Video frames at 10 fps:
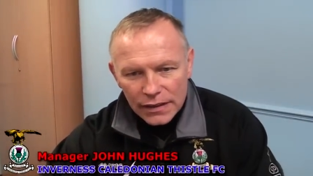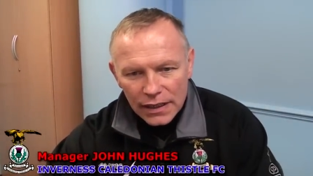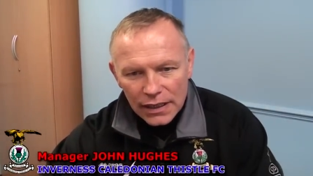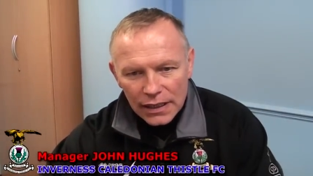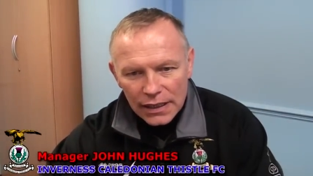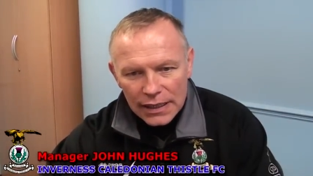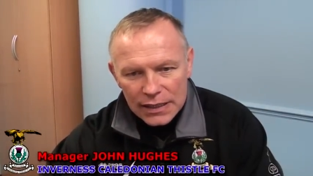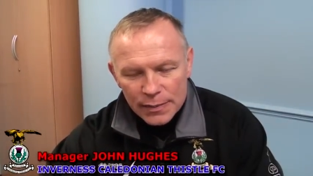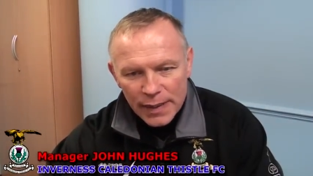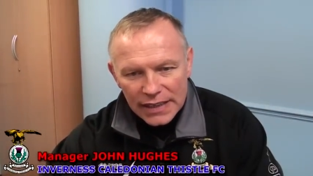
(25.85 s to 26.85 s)
that I
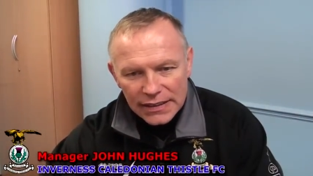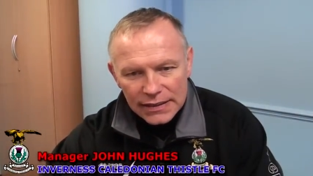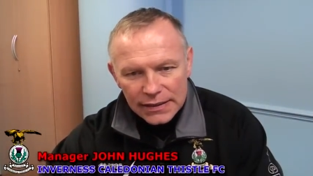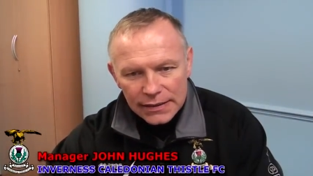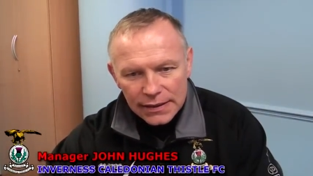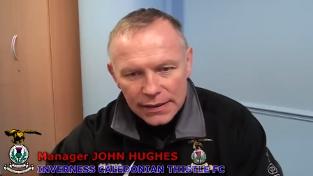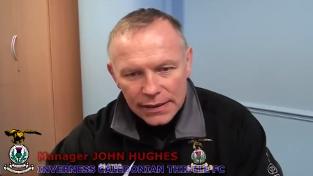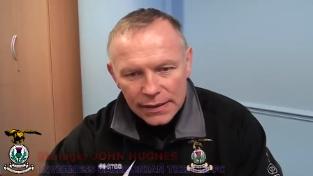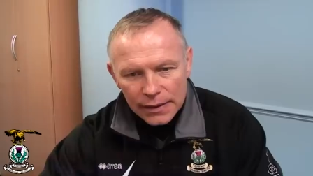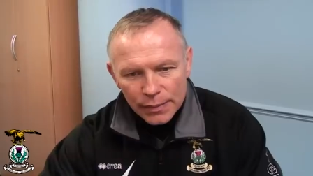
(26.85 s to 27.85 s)
expected.
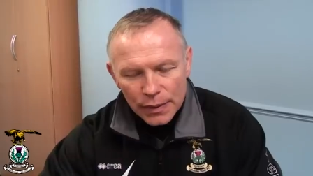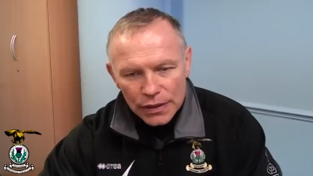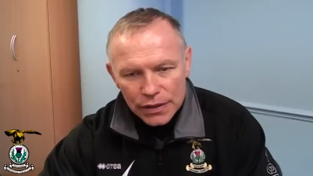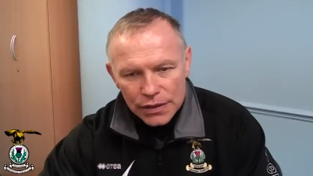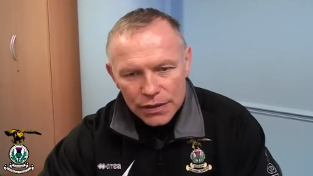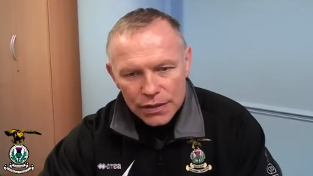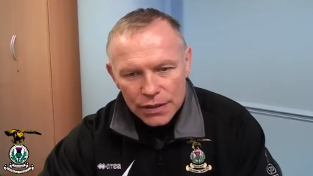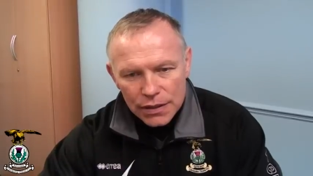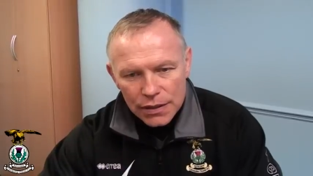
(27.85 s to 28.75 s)
The boys,